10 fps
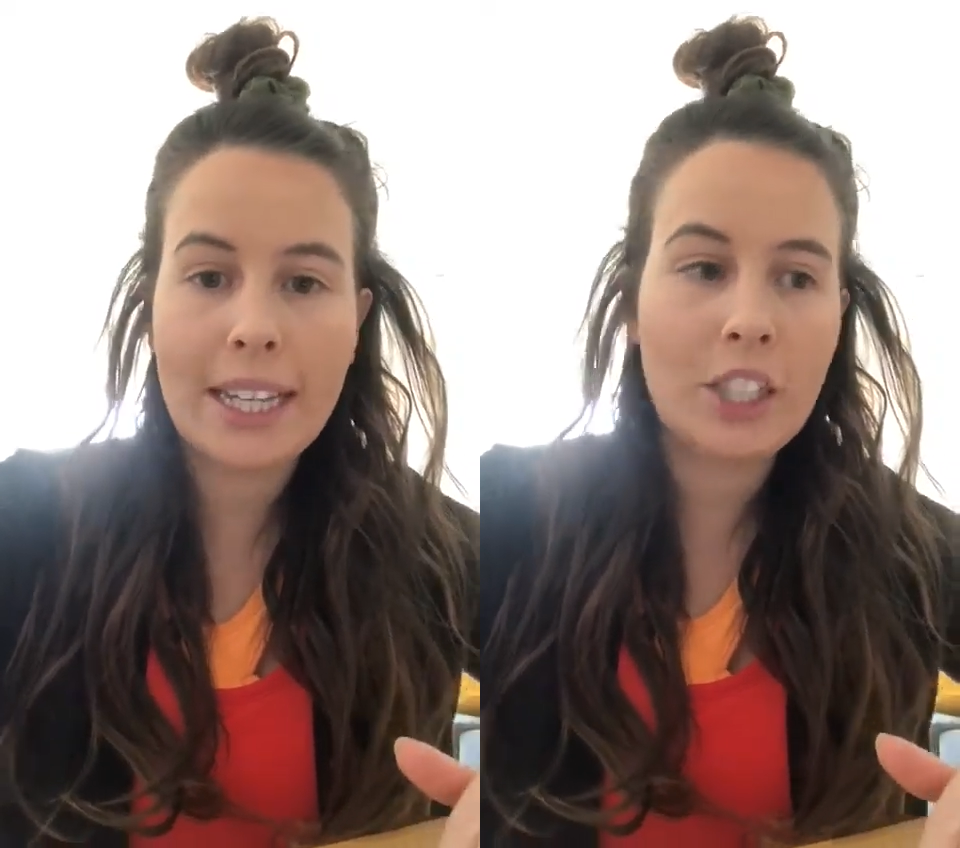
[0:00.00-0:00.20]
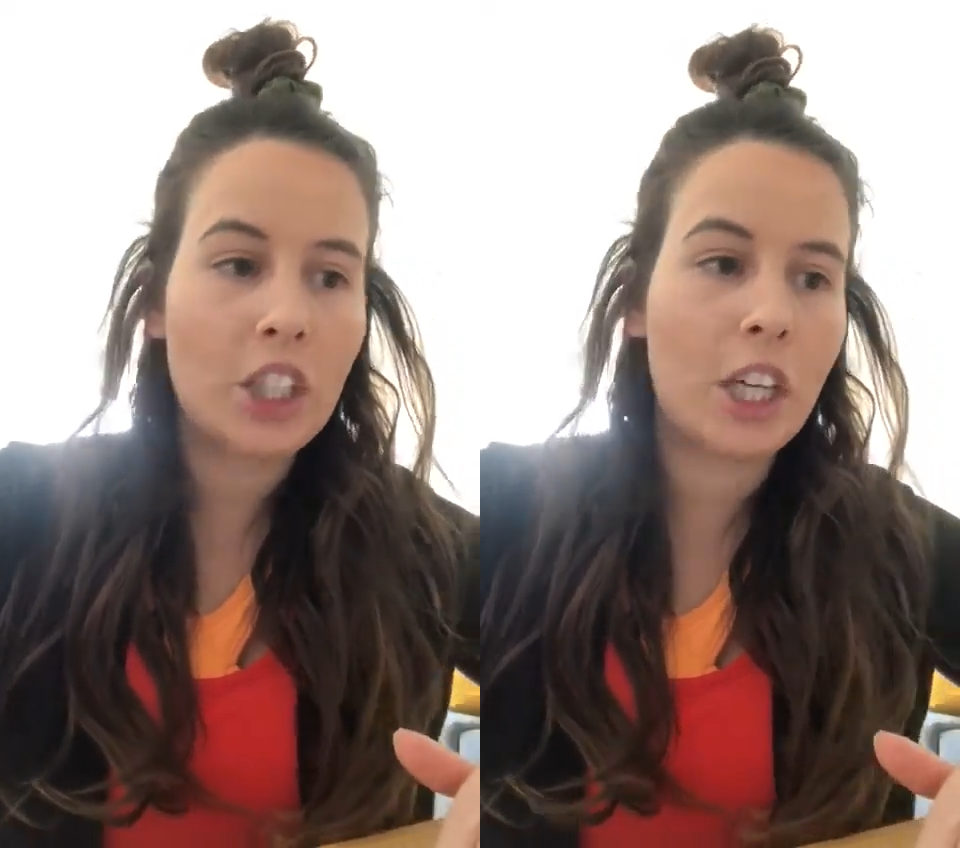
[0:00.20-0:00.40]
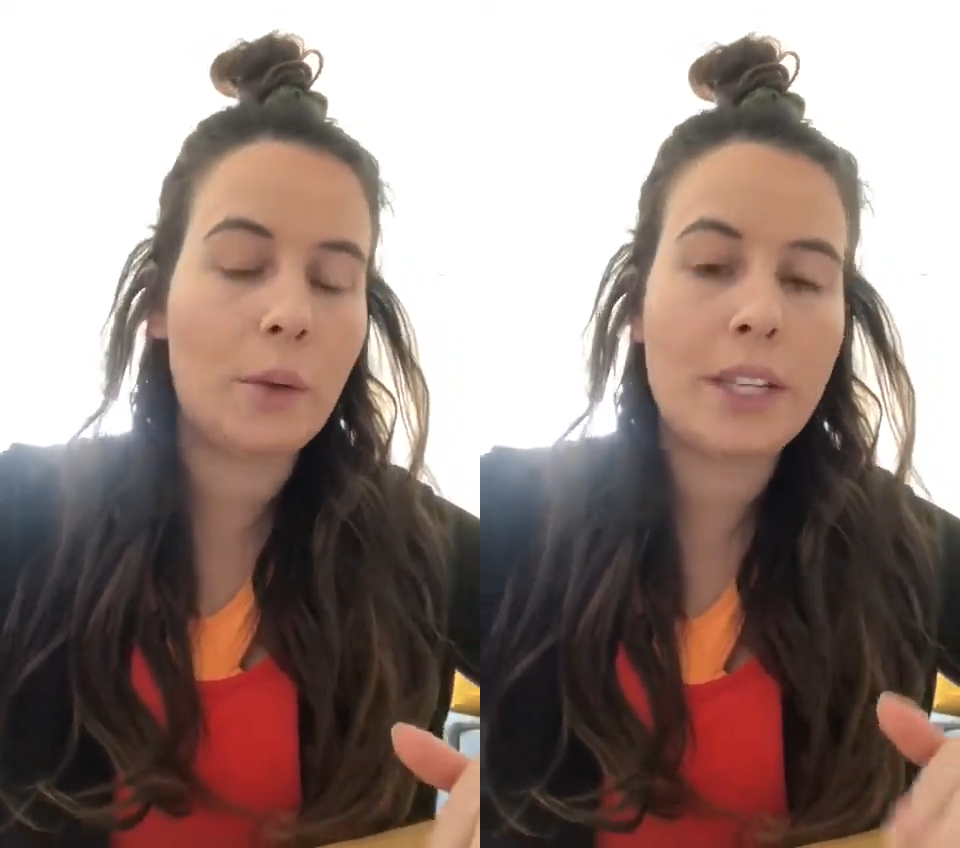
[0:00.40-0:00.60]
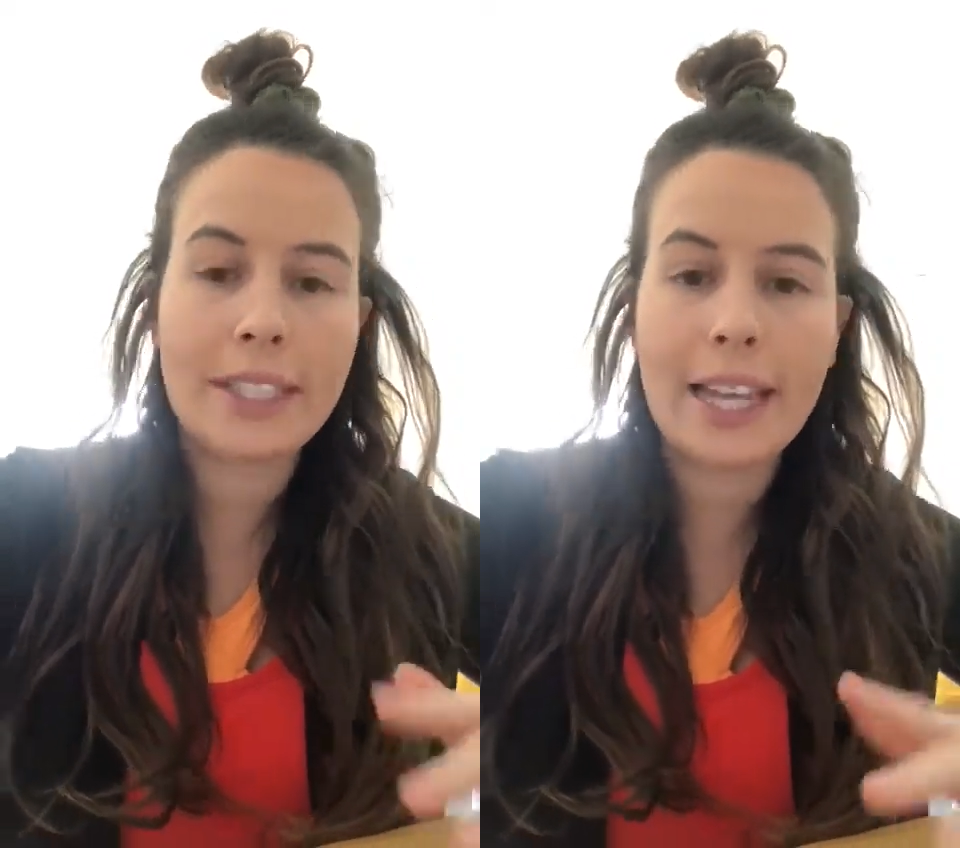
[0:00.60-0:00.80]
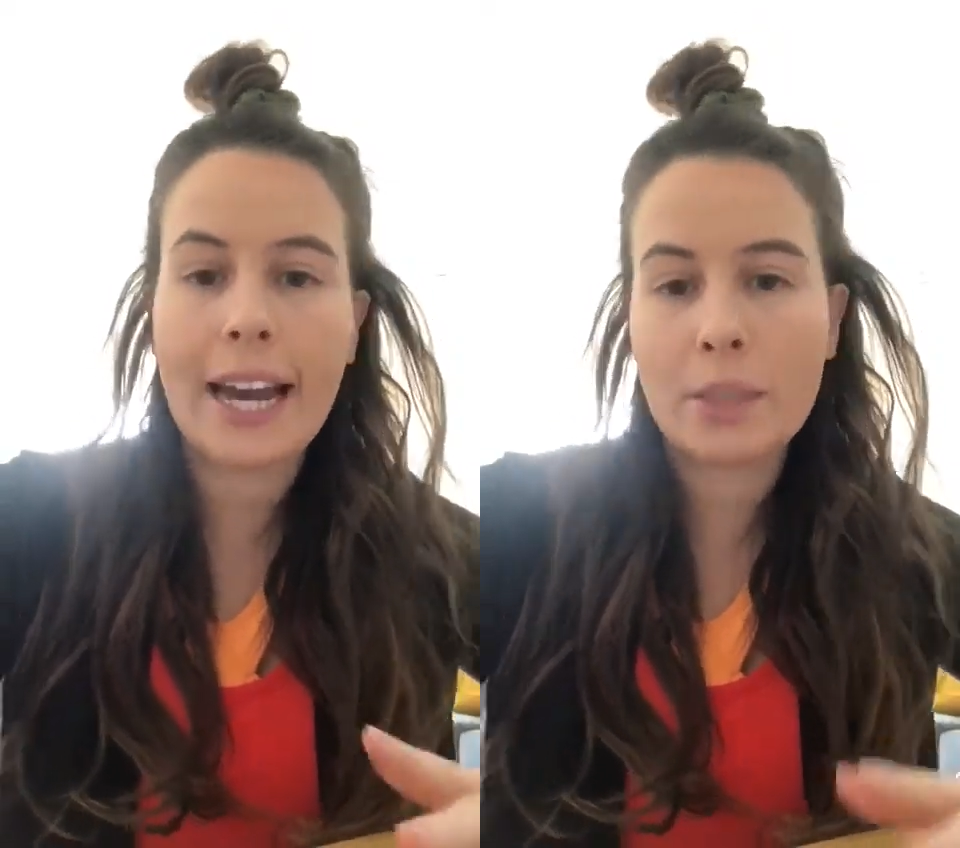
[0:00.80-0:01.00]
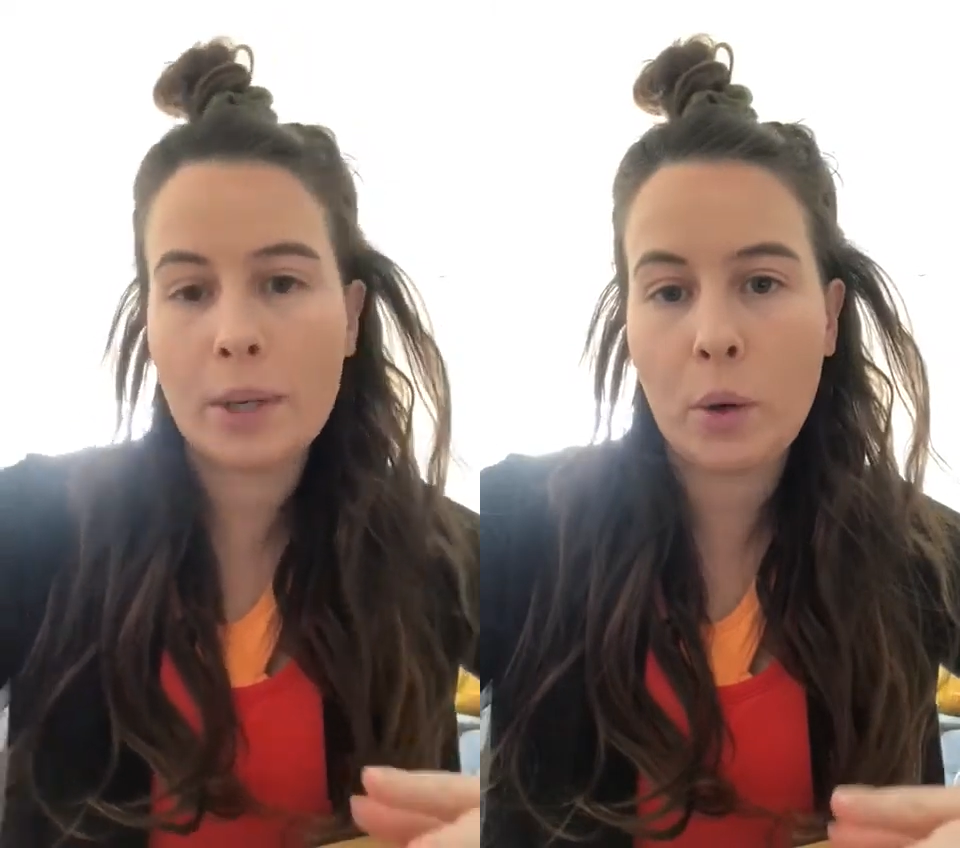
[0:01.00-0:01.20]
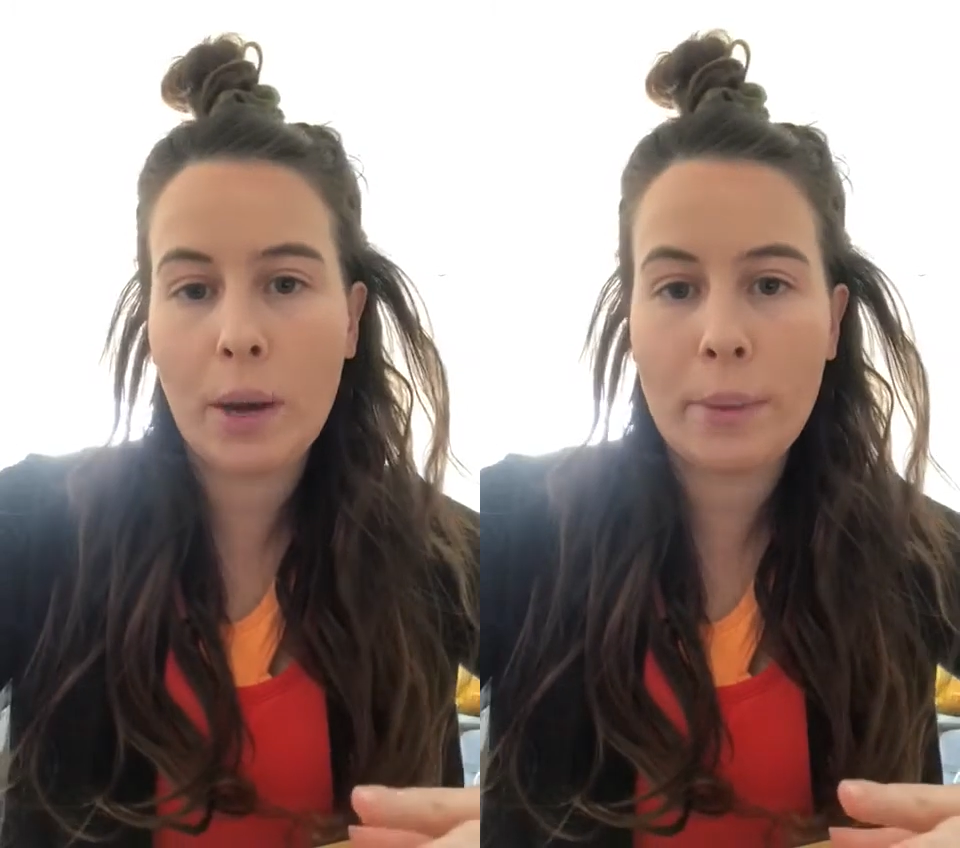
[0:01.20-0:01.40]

say to you is there has been quite a